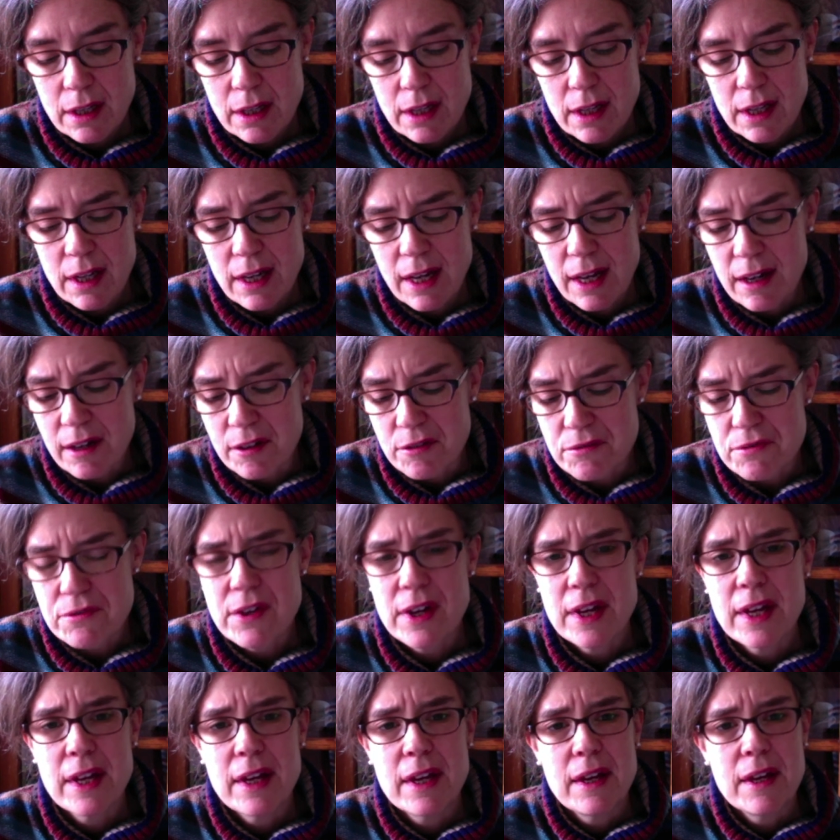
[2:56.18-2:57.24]
Love
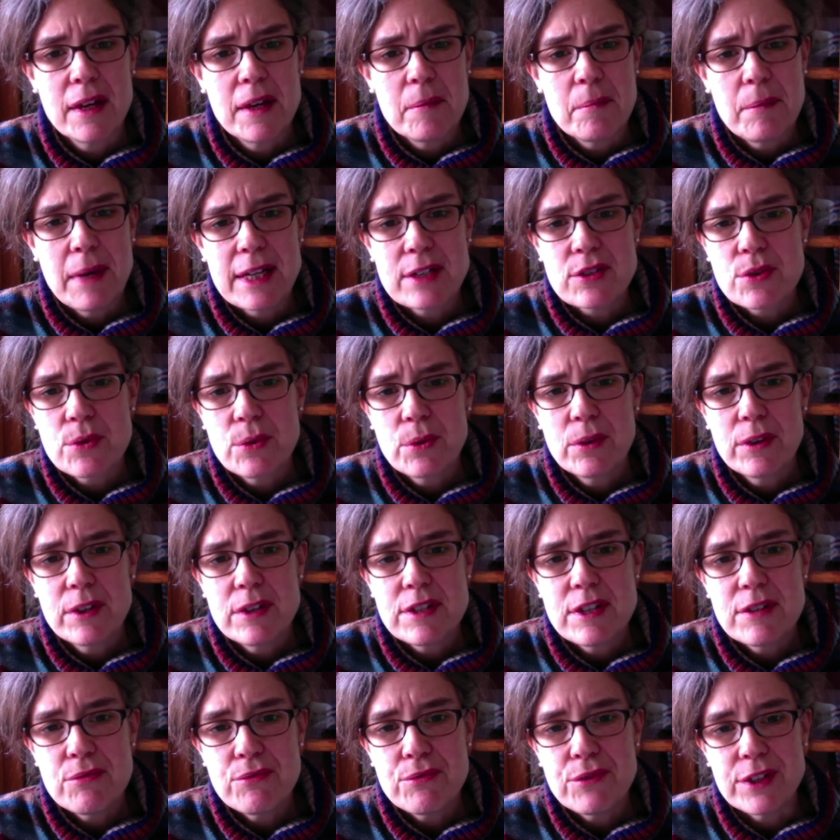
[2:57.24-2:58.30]
makes all the
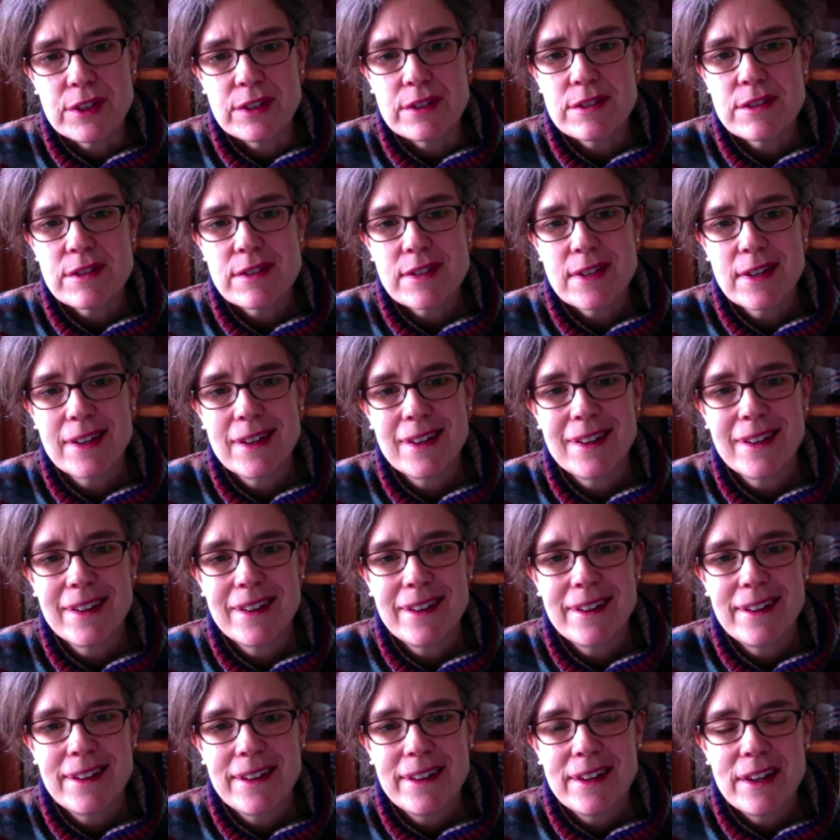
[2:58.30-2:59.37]
difference.
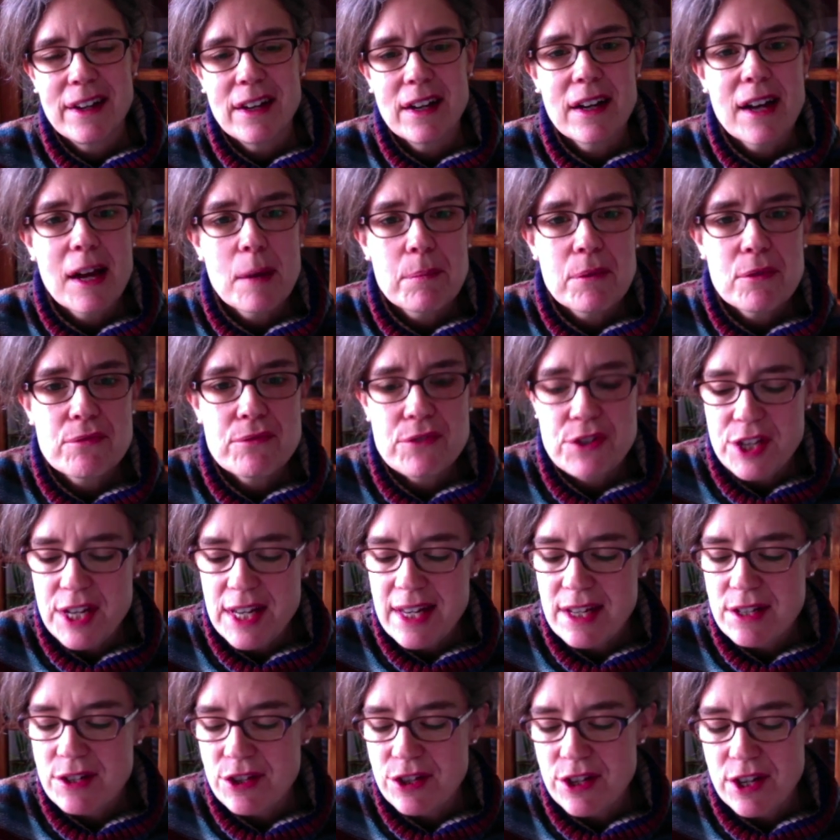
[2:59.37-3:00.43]
A cup of tea
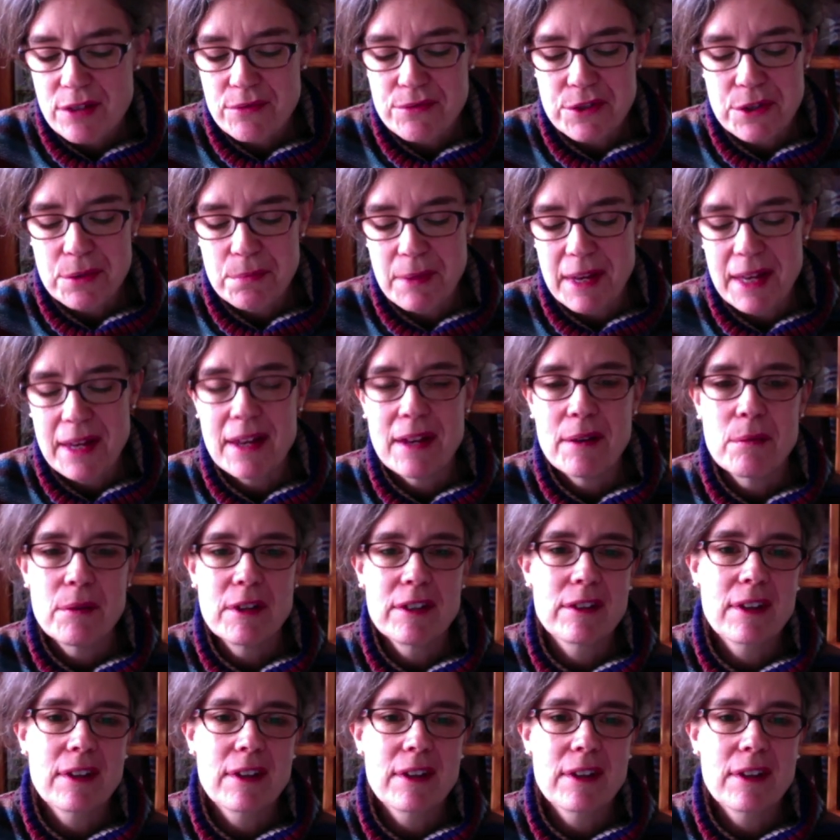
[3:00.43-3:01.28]
served to me with